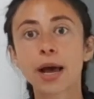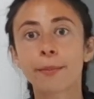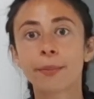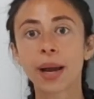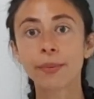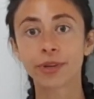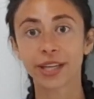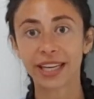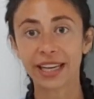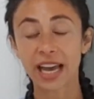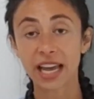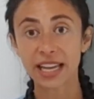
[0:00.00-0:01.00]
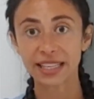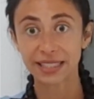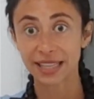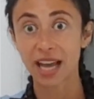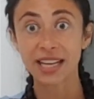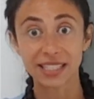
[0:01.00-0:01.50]
my body
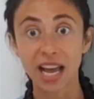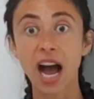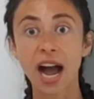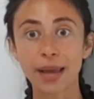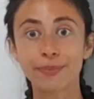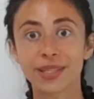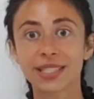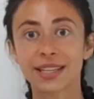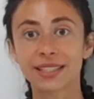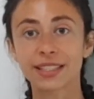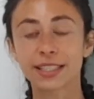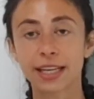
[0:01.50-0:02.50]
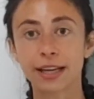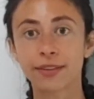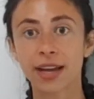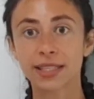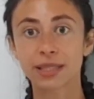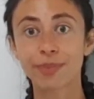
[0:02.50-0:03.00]
is hypersensitive,
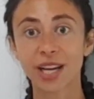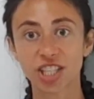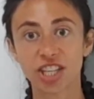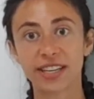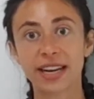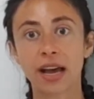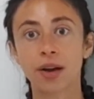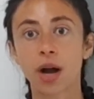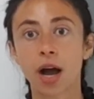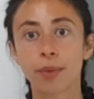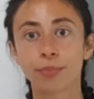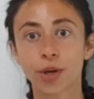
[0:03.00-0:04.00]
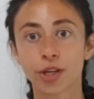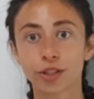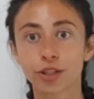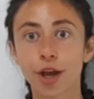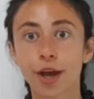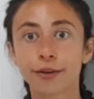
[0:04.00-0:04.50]
especially now
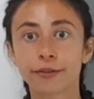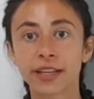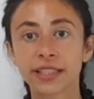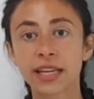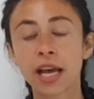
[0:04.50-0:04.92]
post-COVID,